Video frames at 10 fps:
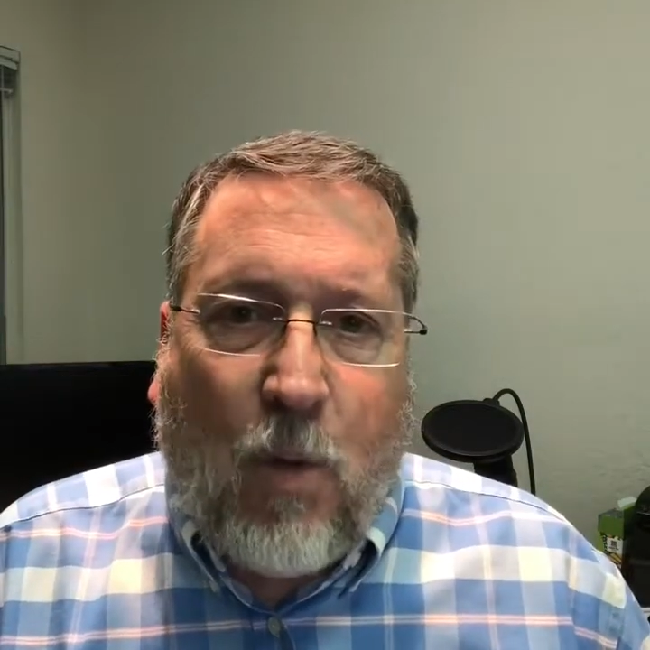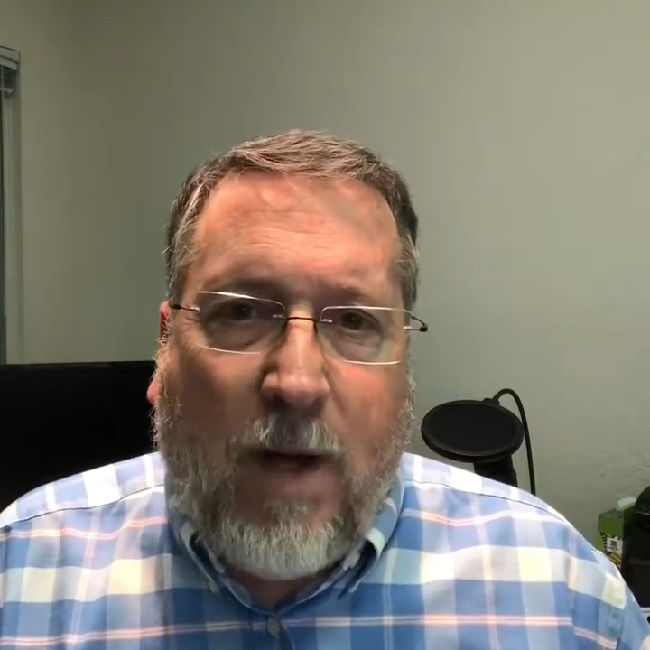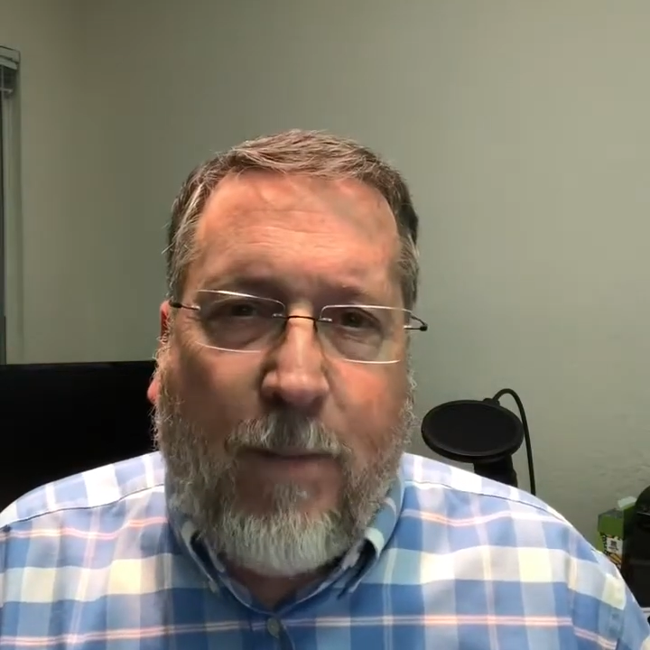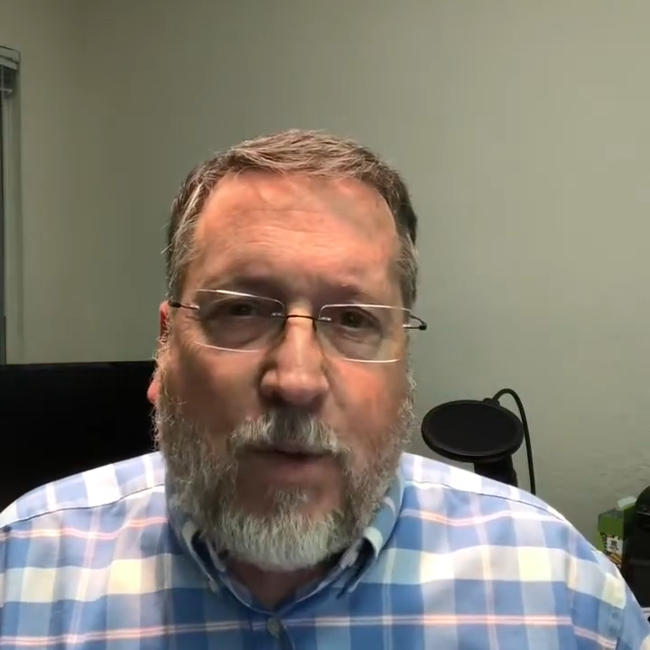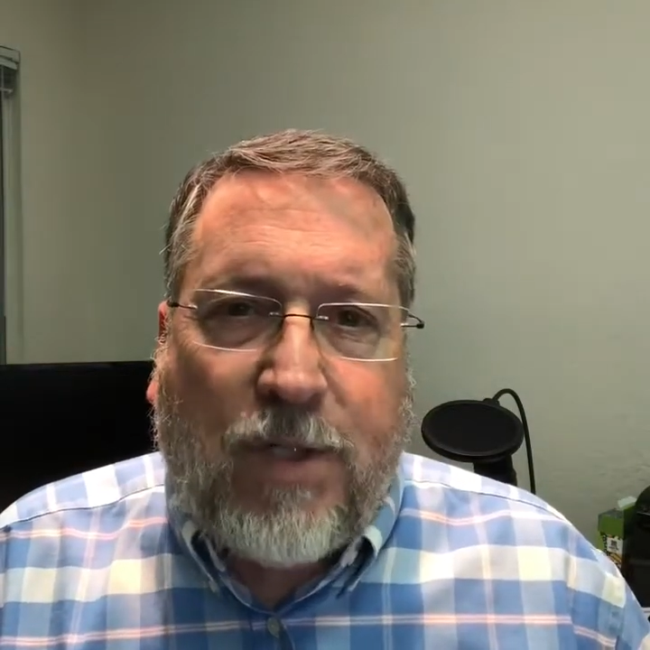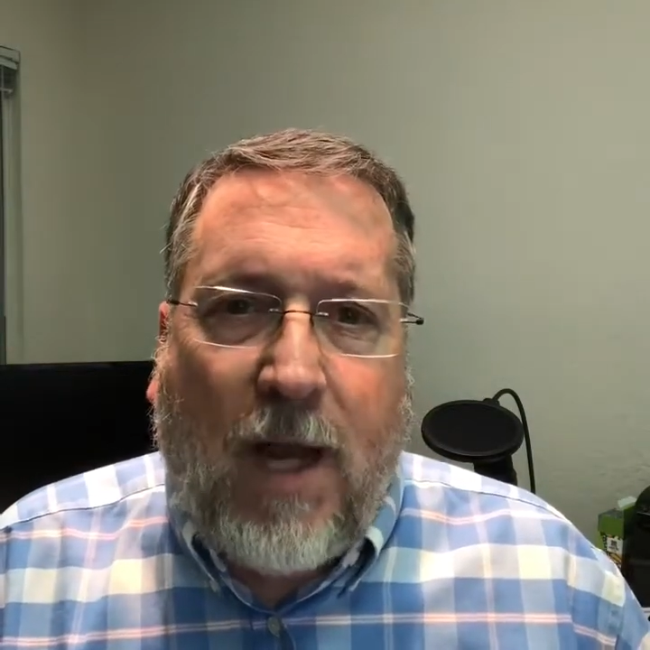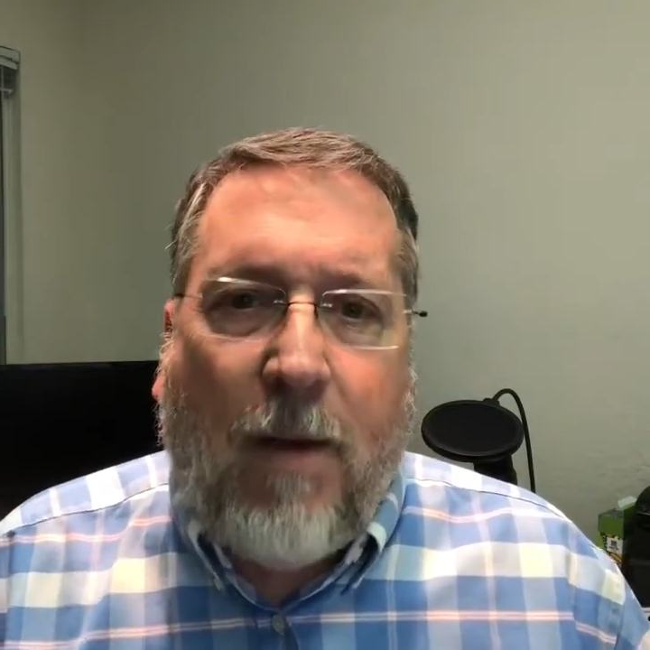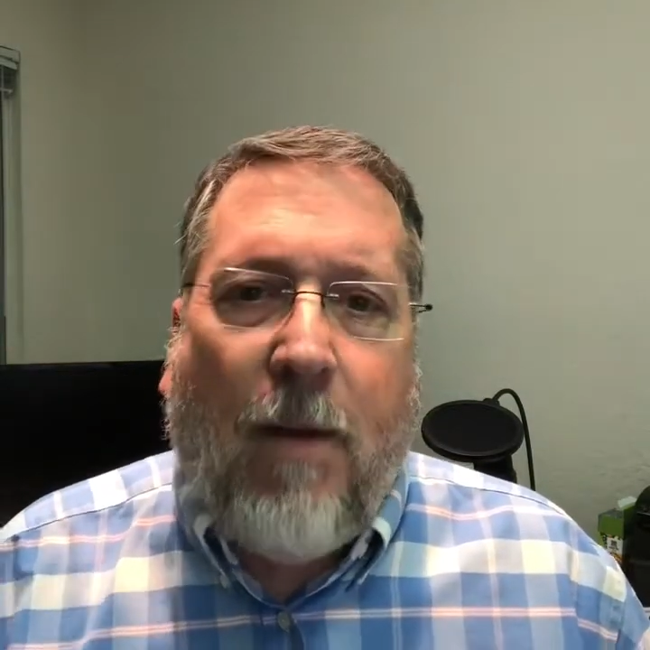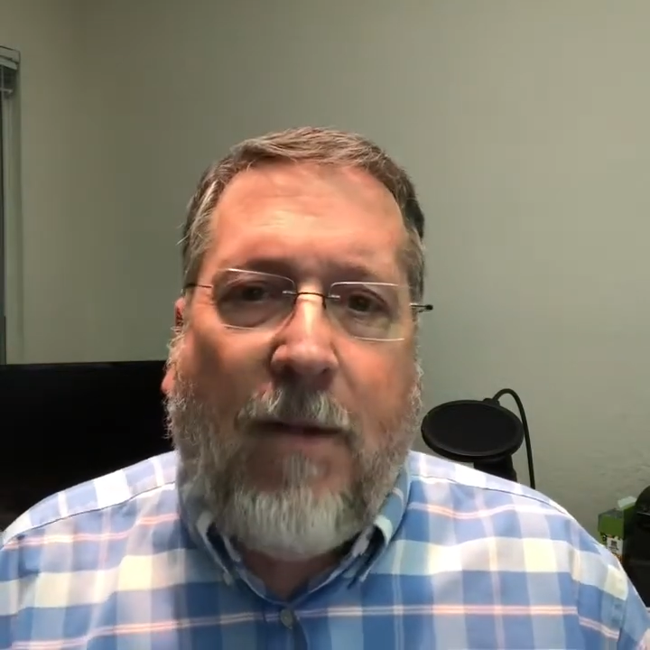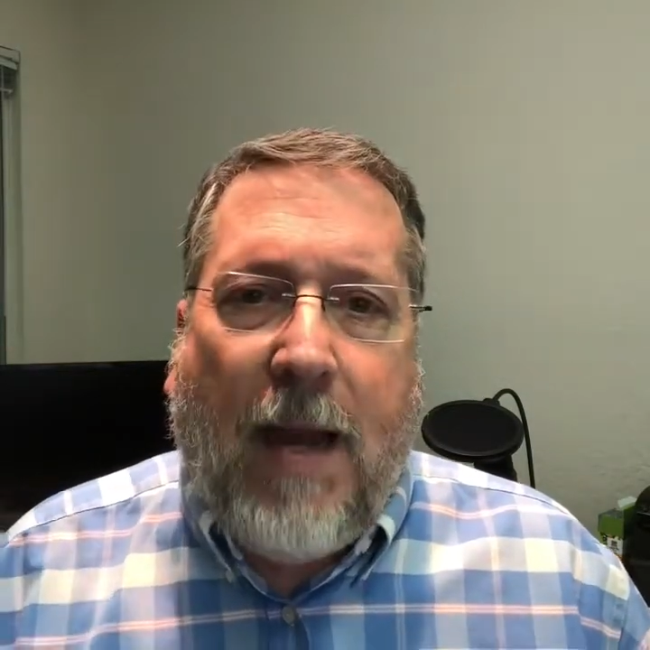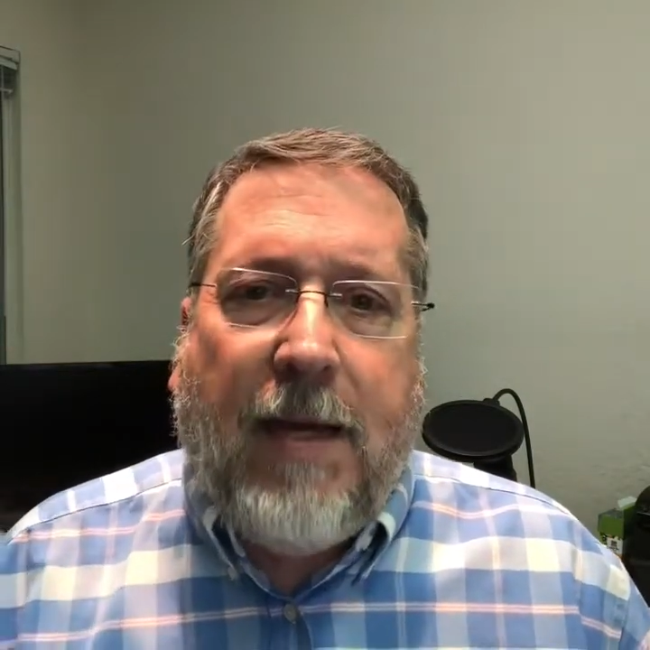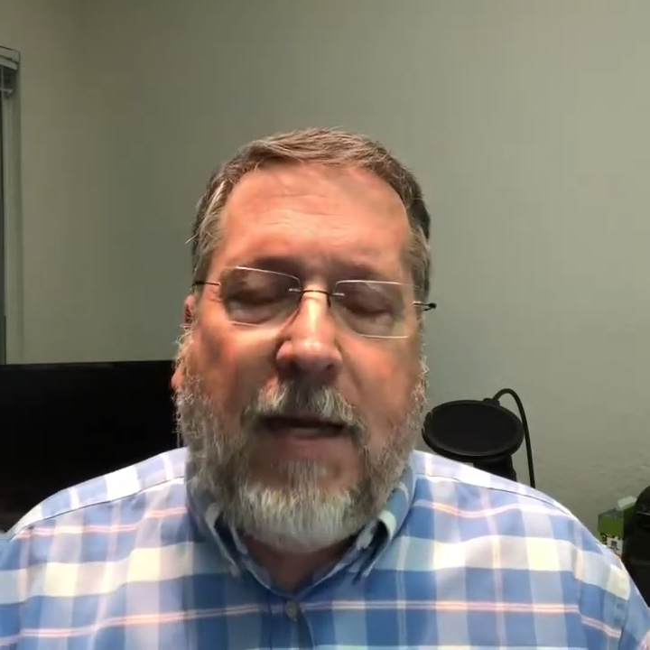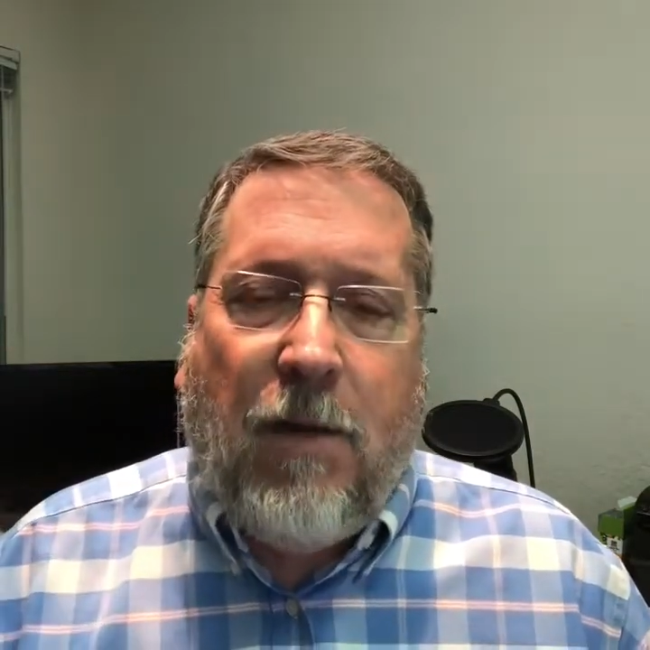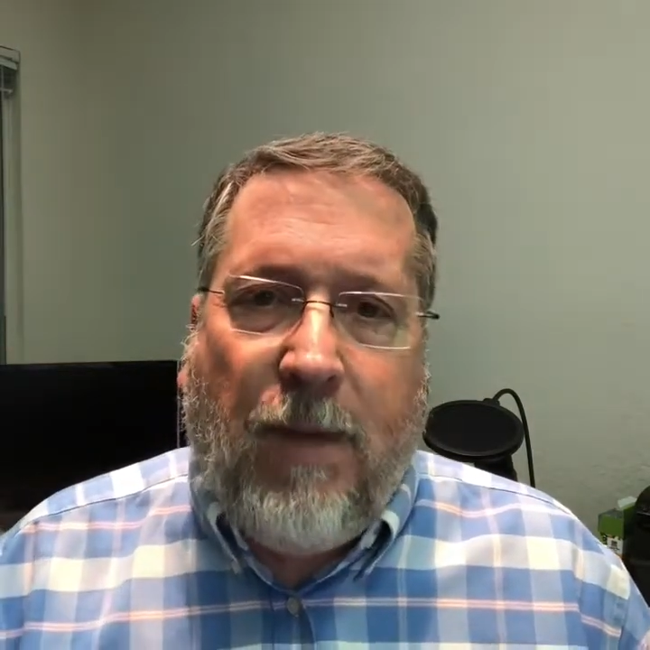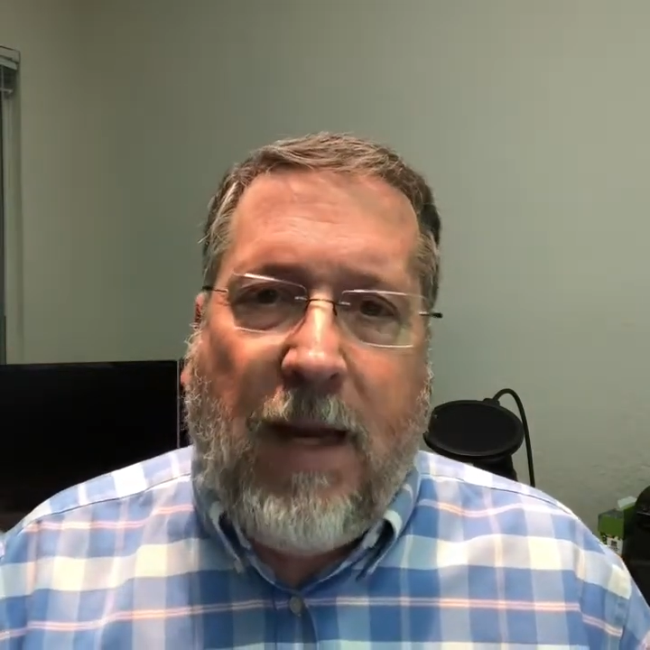20%. They
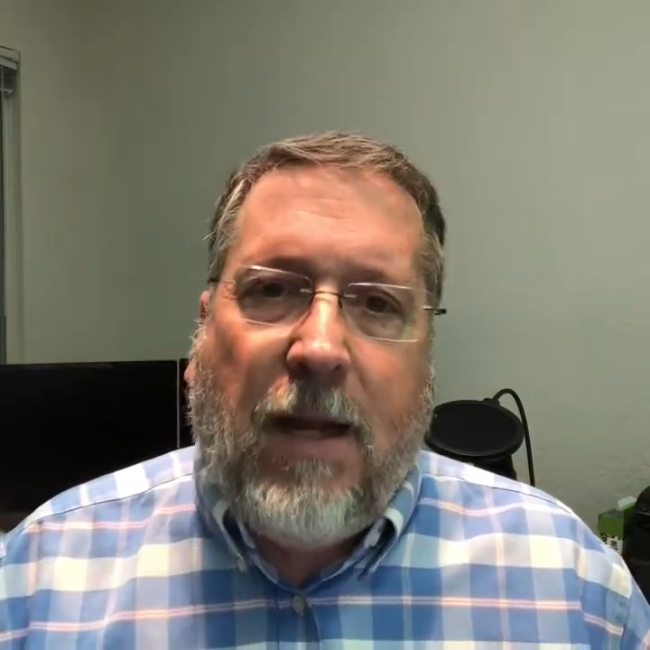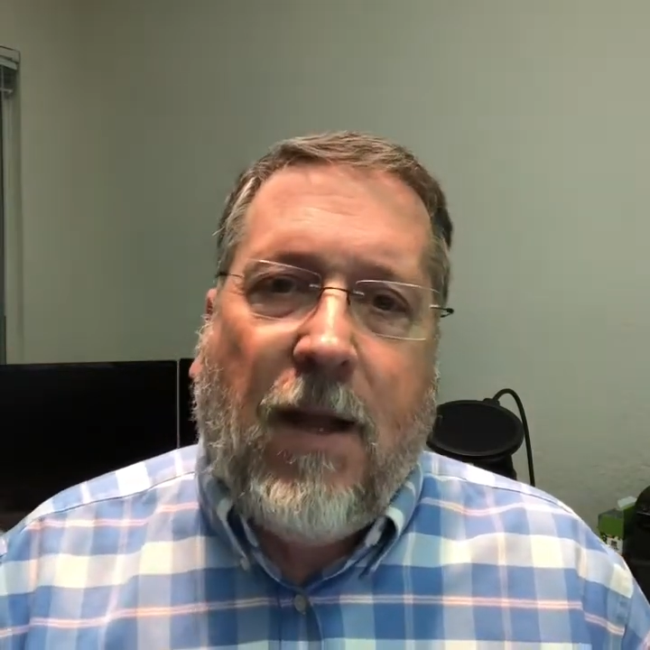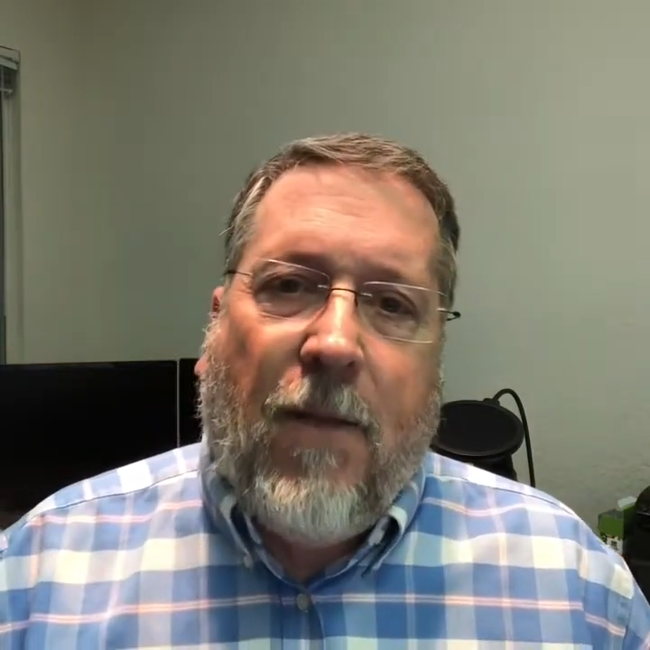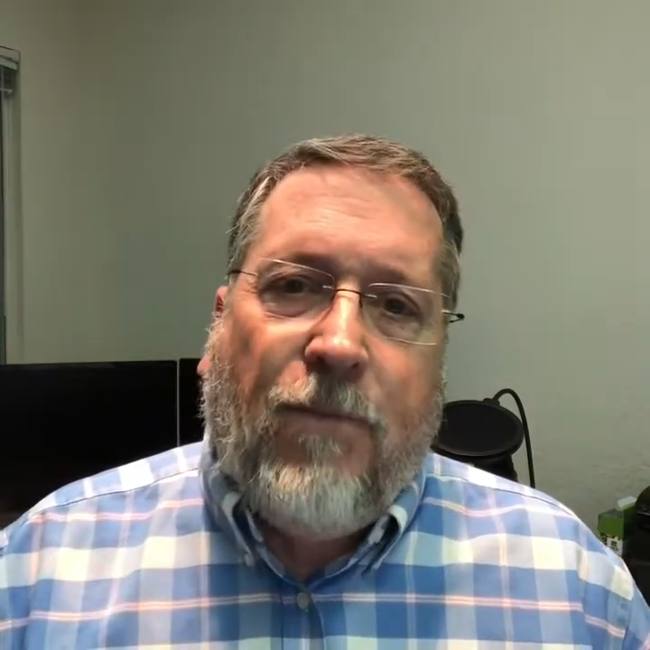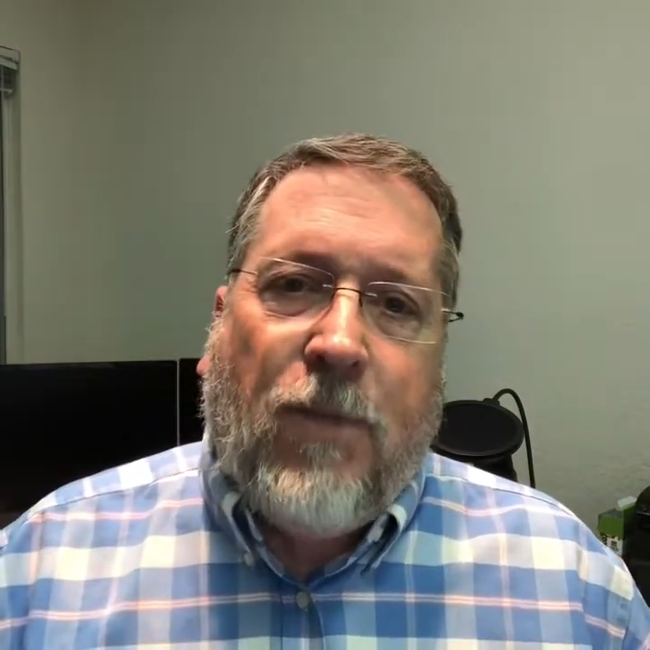need to be